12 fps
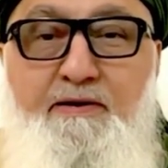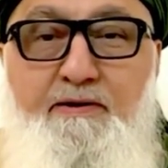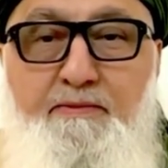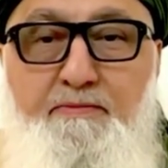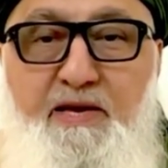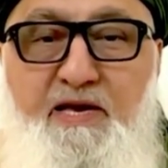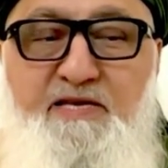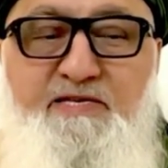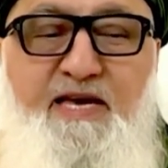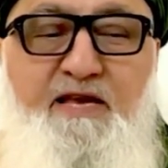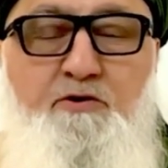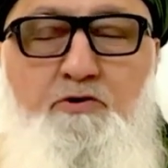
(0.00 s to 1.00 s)
Because
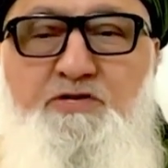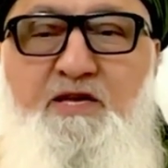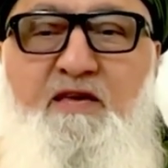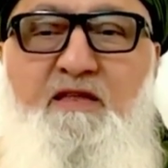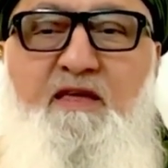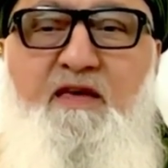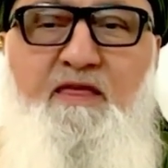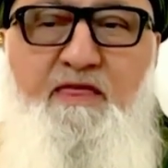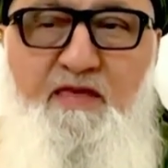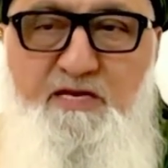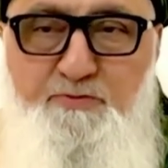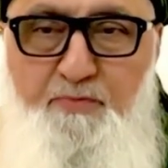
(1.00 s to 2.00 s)
agnostic and
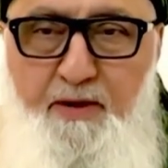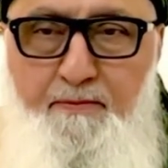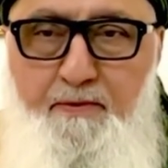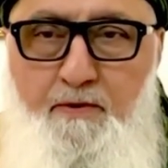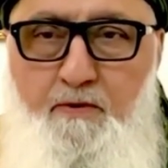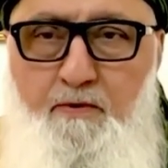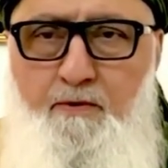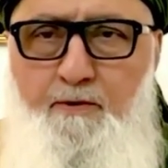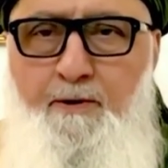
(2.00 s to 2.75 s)
atheist people,